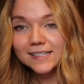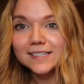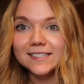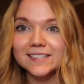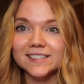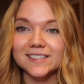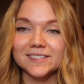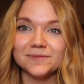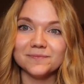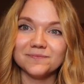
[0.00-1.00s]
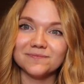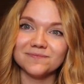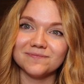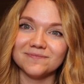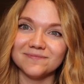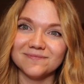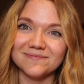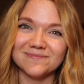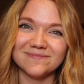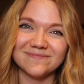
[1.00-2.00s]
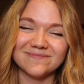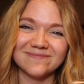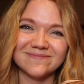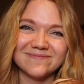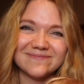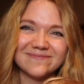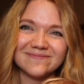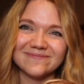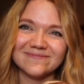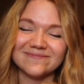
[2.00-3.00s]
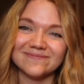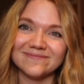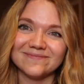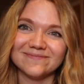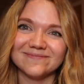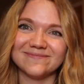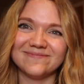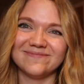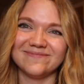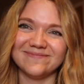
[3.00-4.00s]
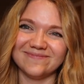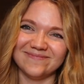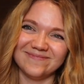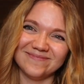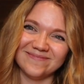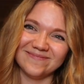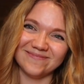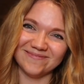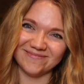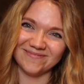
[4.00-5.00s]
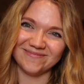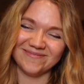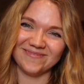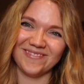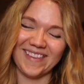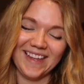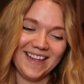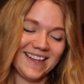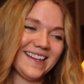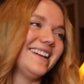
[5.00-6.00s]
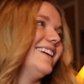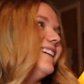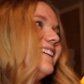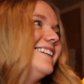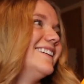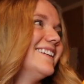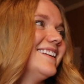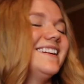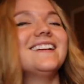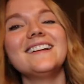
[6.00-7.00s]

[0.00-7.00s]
This person isn't speaking.